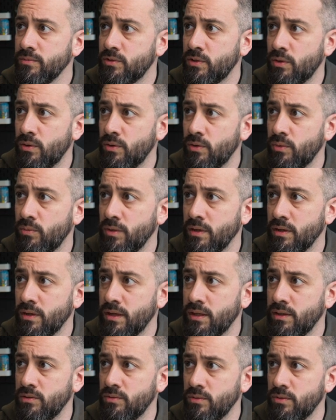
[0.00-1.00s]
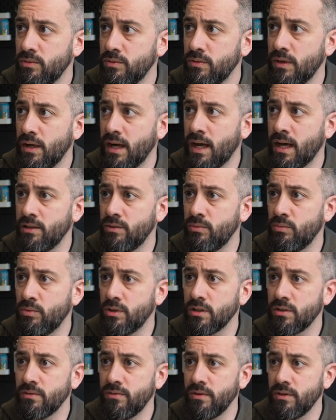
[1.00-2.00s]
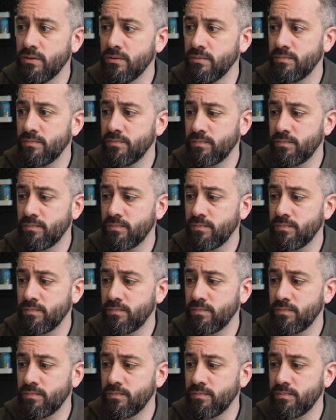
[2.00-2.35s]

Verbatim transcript: So we're gonna do add workflow.